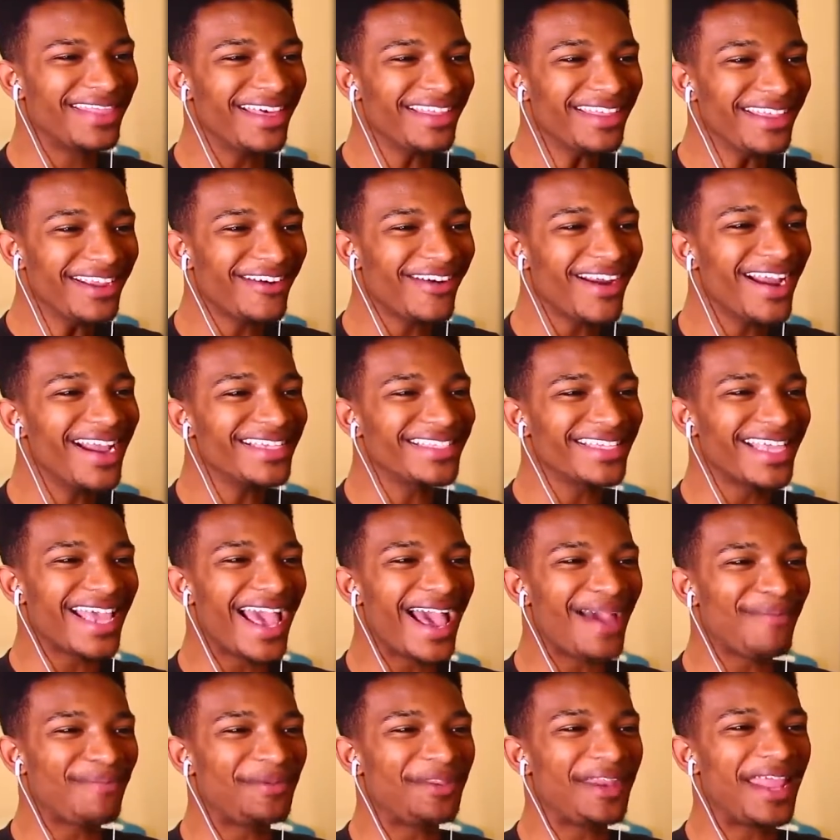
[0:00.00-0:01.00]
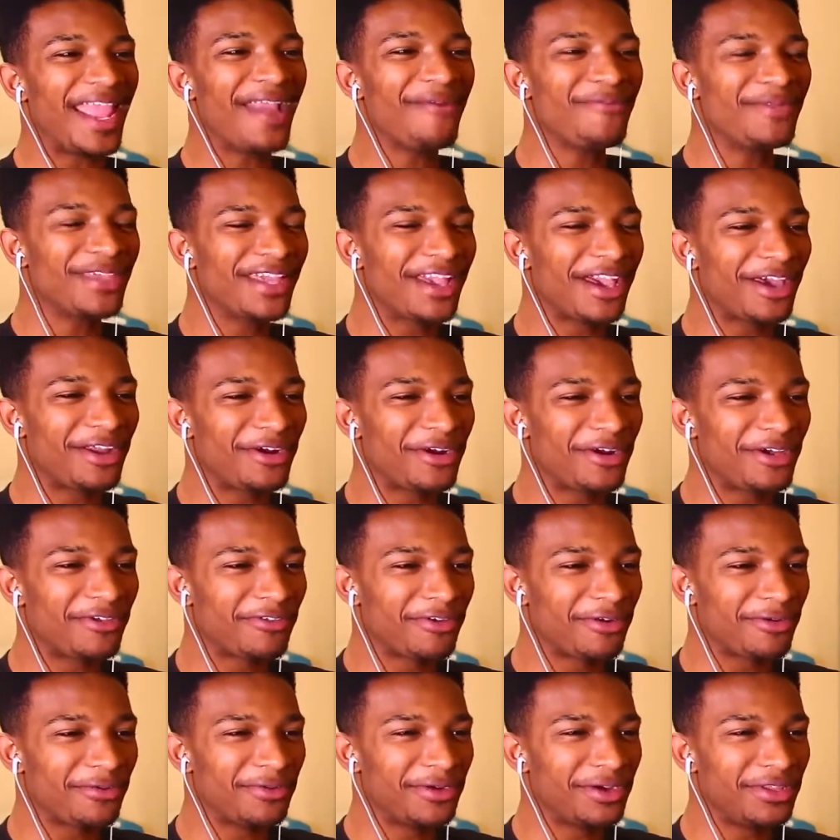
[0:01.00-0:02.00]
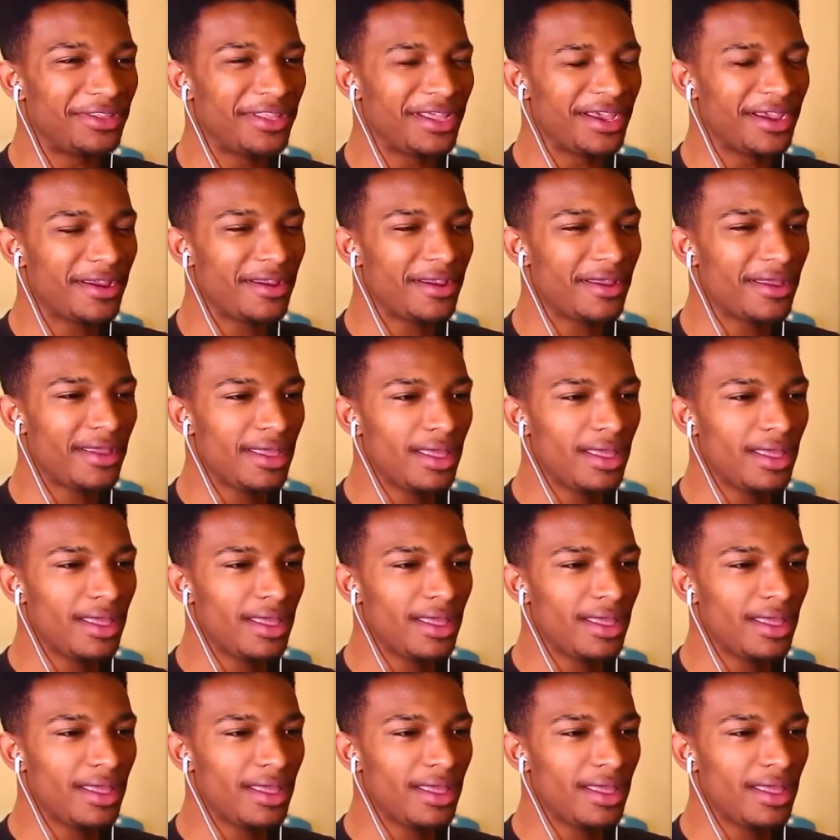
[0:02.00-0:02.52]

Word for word: Nothing crazy happened and we got all of our wood there.